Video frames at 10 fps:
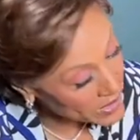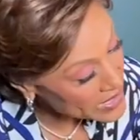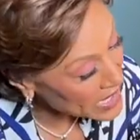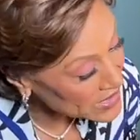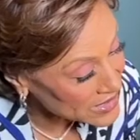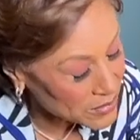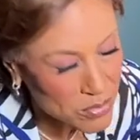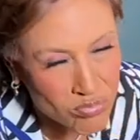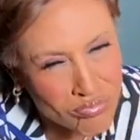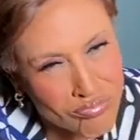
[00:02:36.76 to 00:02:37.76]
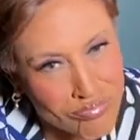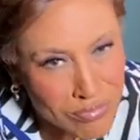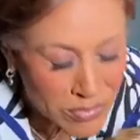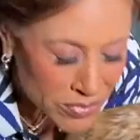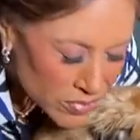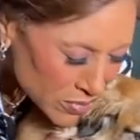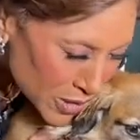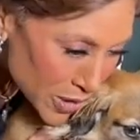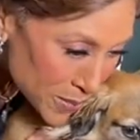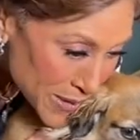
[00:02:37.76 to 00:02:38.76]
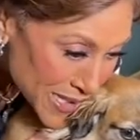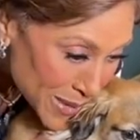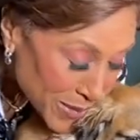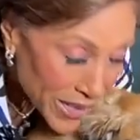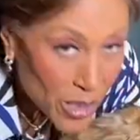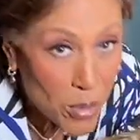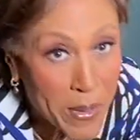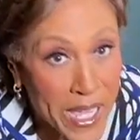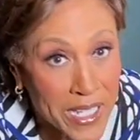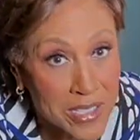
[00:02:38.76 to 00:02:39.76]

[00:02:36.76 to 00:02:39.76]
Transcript: Yes. I'm gonna miss him when I go back.